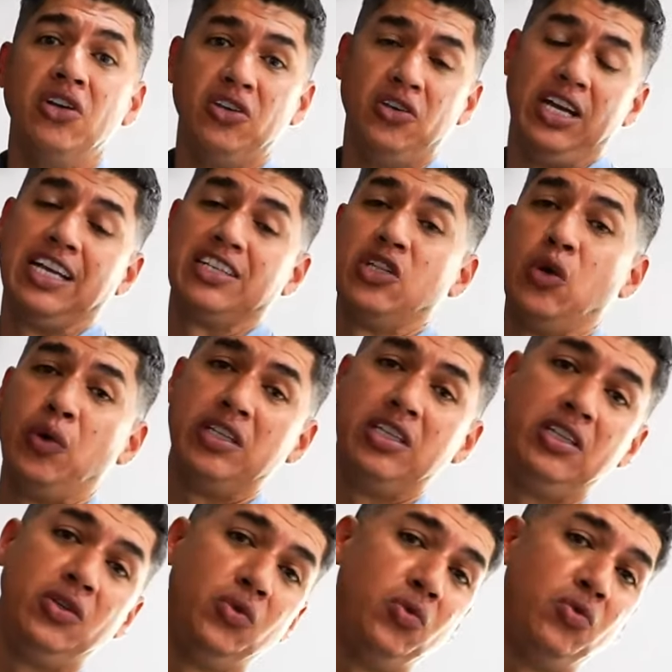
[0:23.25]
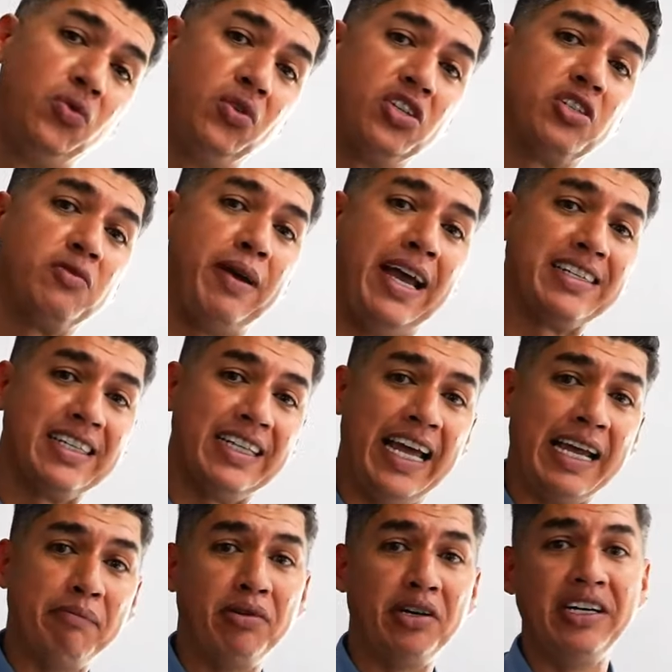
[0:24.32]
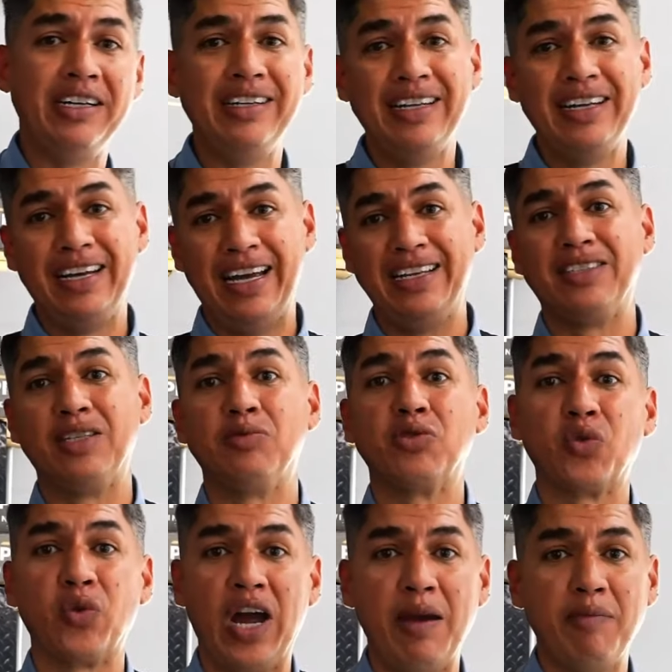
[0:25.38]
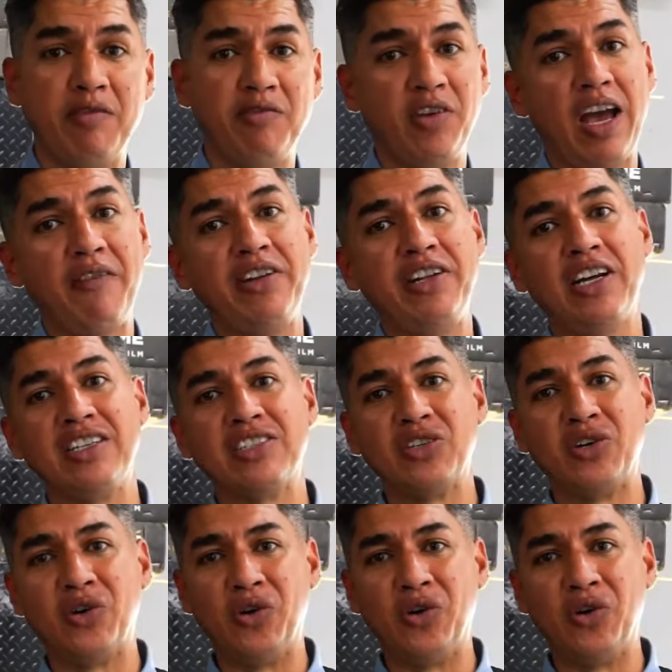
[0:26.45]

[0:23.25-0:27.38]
You guys know what to do, smash the like button and subscribe if you haven't done so